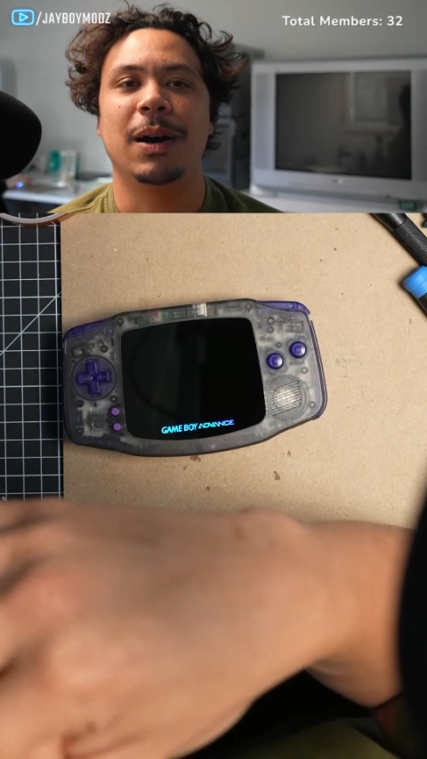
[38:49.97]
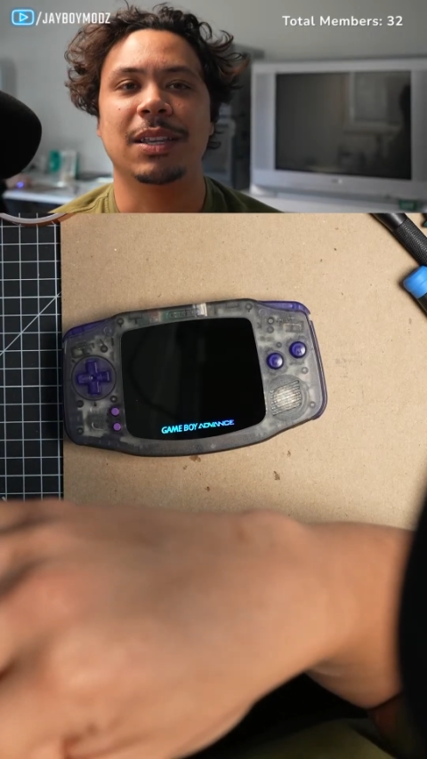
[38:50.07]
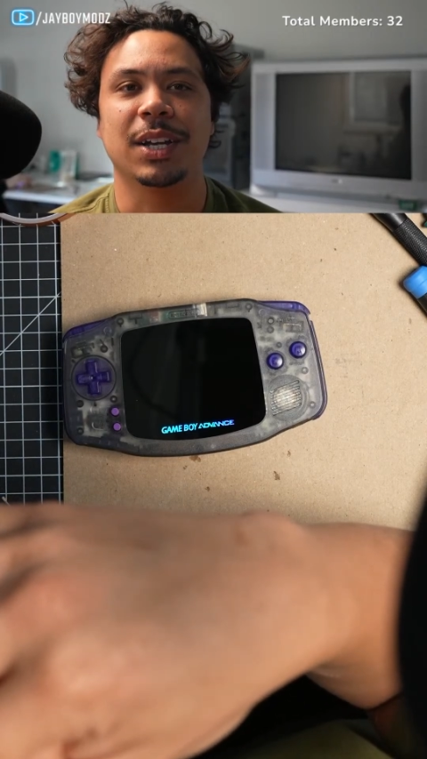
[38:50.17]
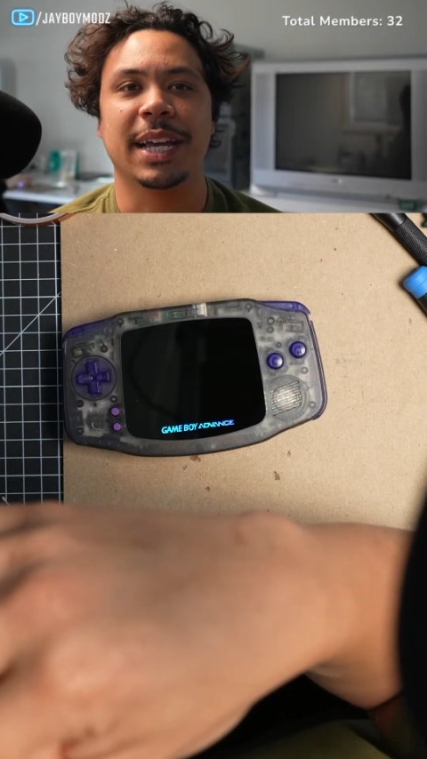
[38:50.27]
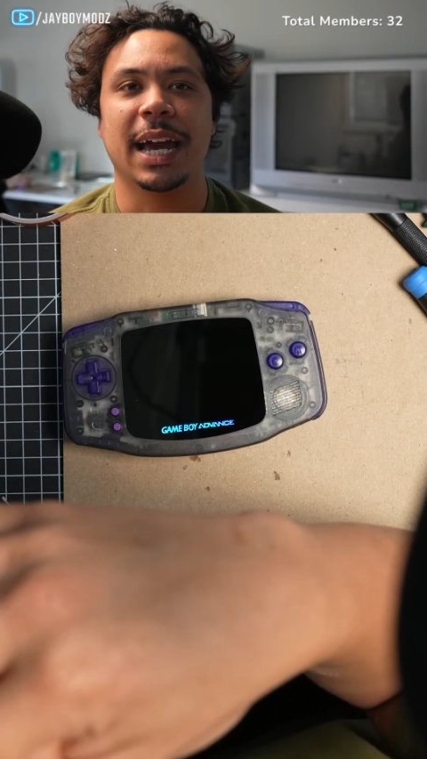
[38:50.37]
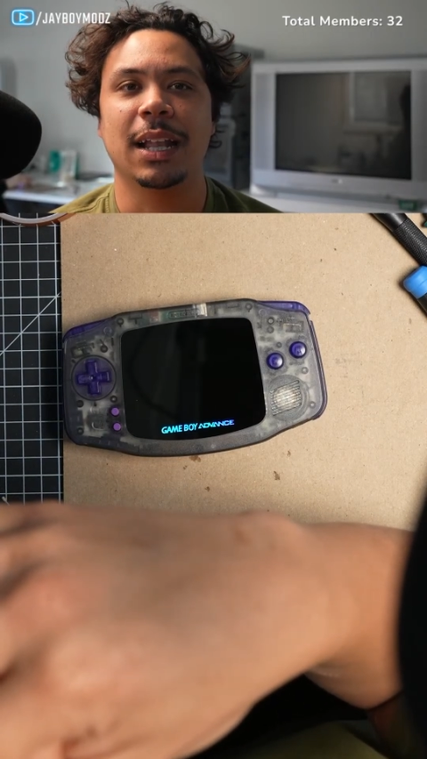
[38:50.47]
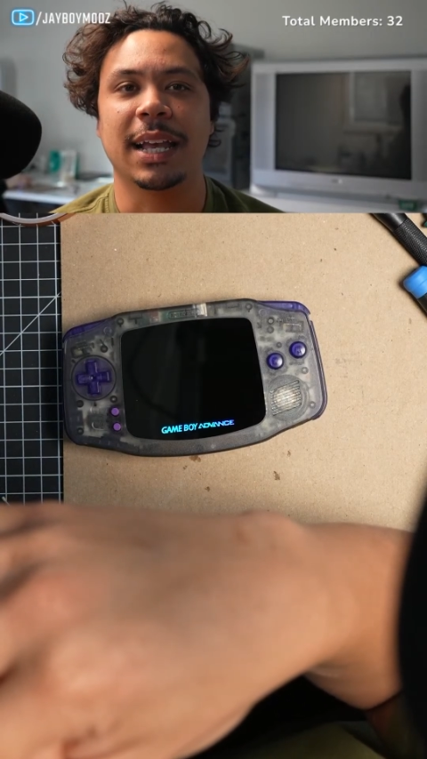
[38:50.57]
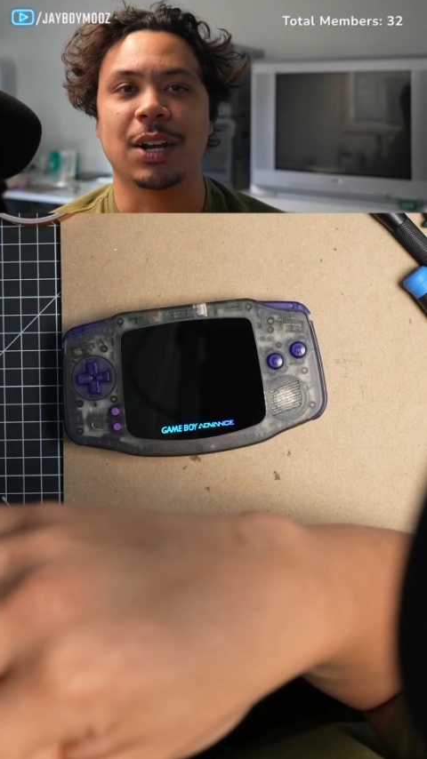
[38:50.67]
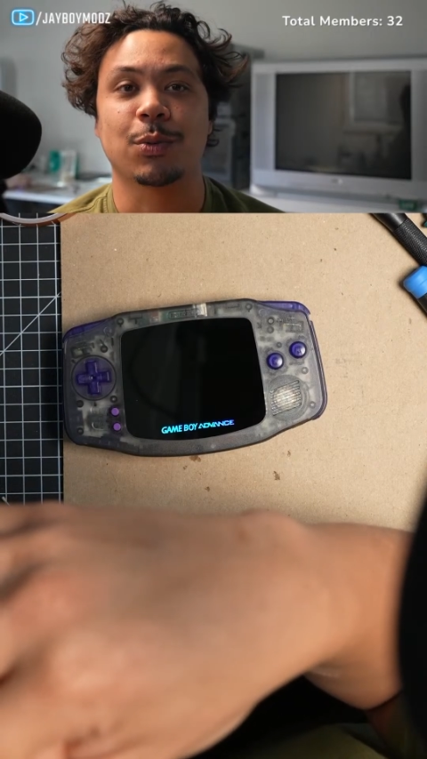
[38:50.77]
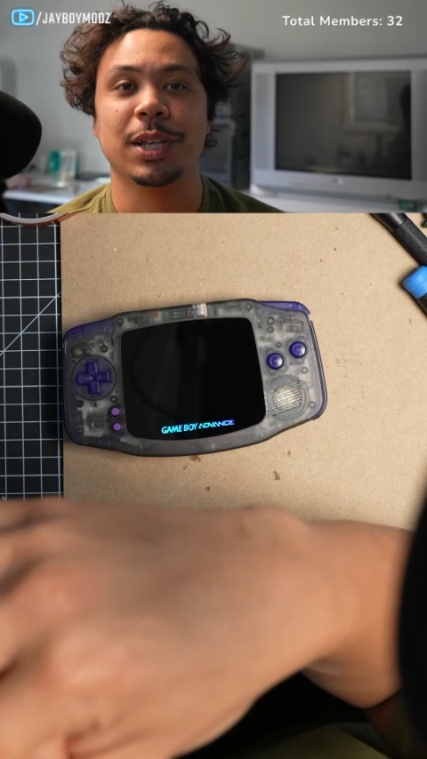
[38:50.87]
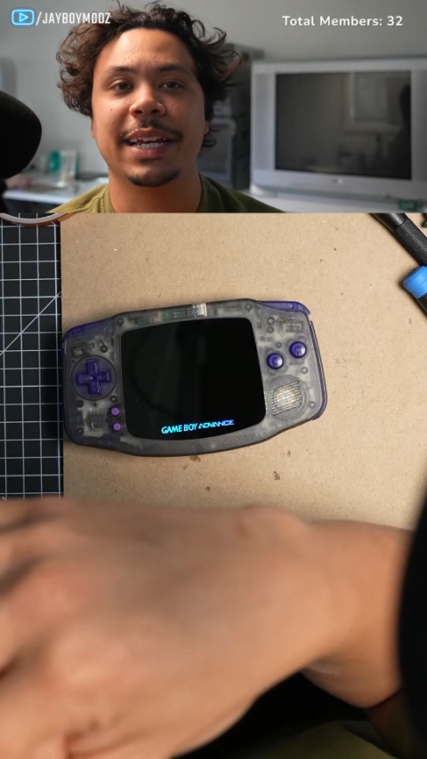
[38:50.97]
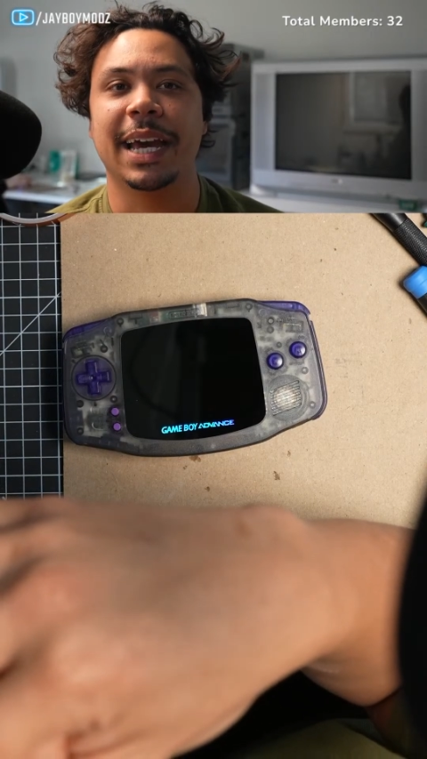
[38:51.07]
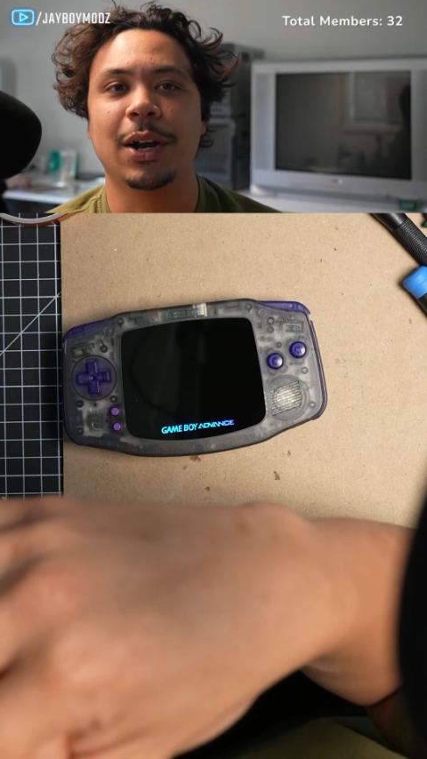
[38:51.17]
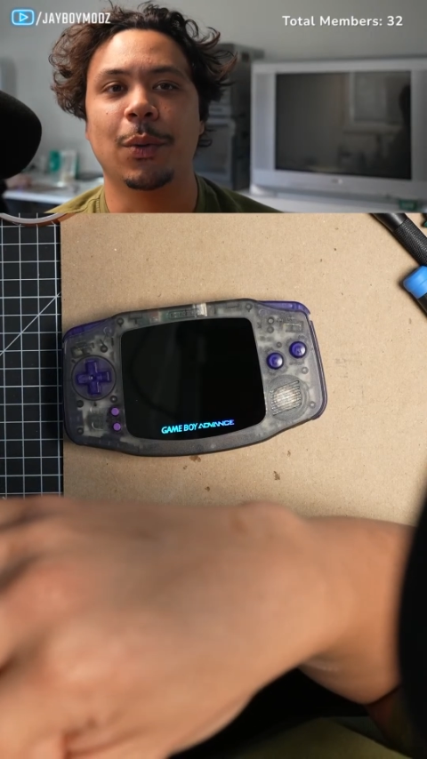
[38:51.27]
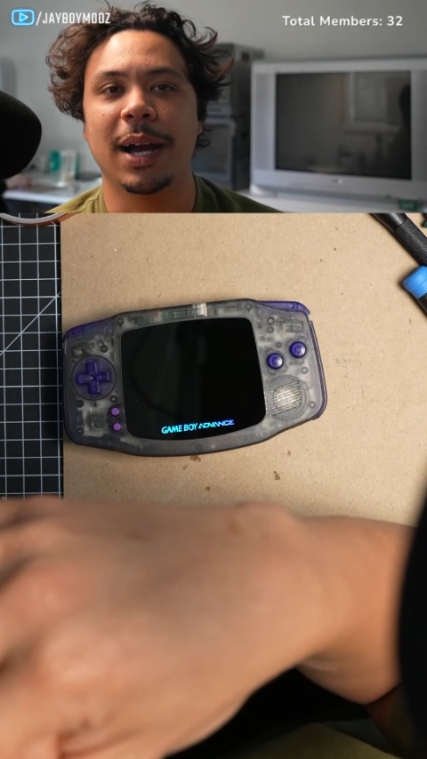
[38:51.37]
a really
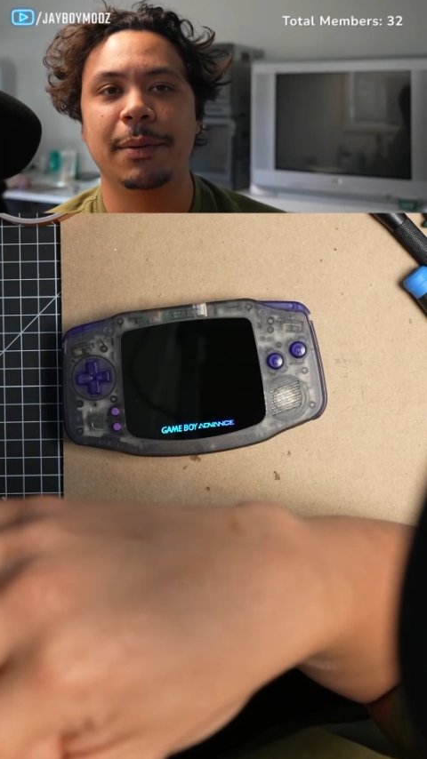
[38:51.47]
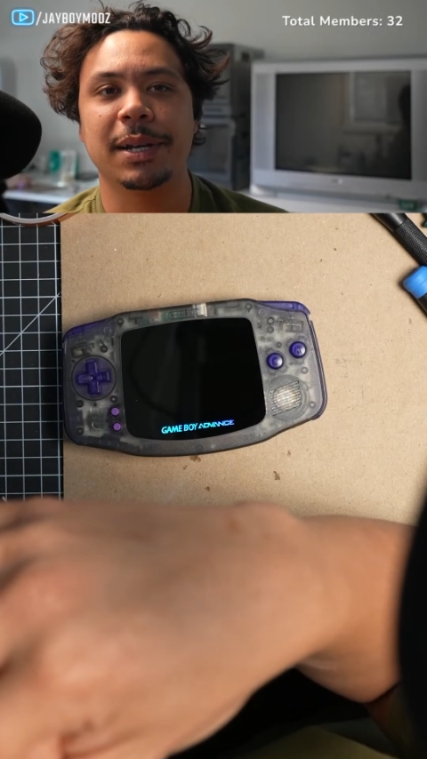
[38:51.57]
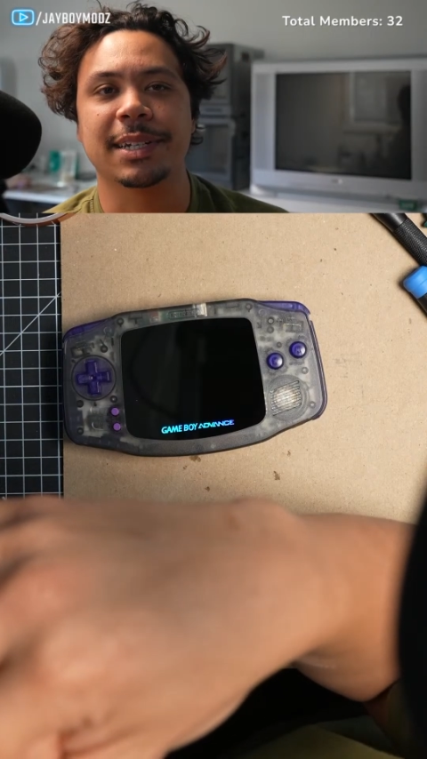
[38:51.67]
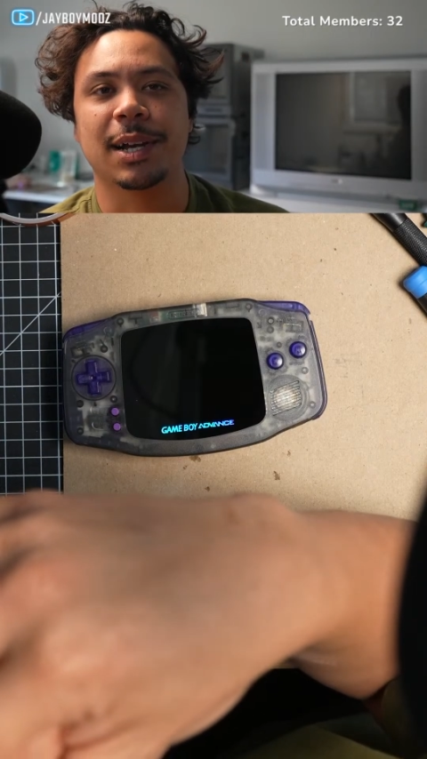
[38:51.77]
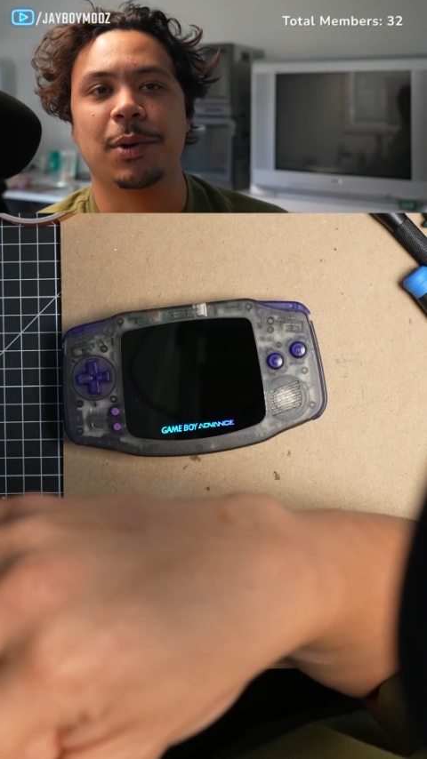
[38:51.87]
ghetto way because